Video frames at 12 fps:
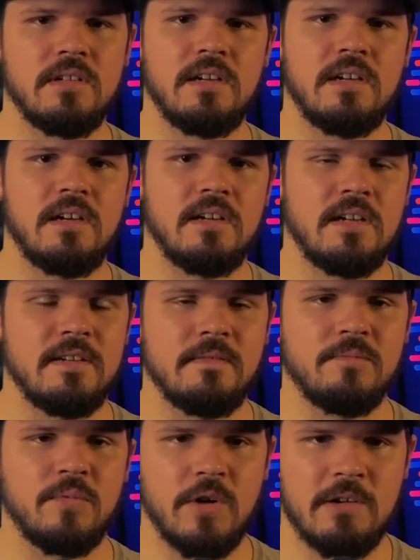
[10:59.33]

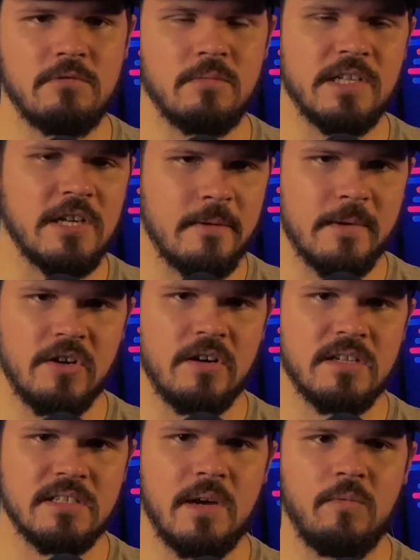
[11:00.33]
have probably come
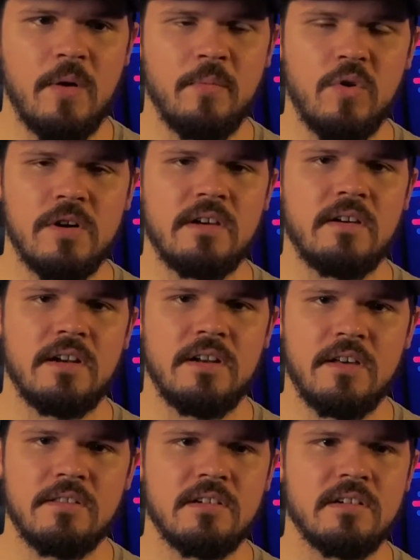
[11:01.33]
across at one point or
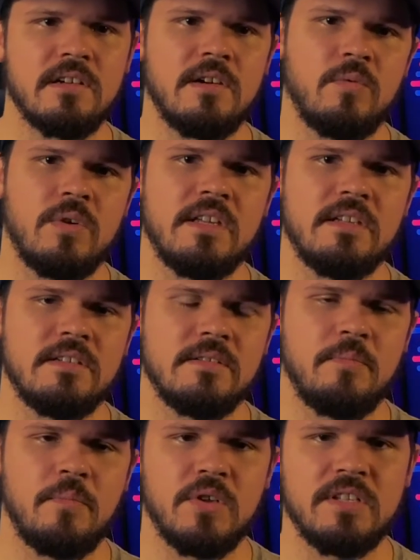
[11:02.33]
another when
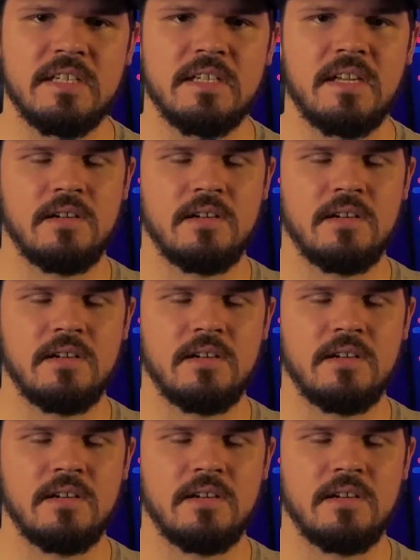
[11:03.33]
building a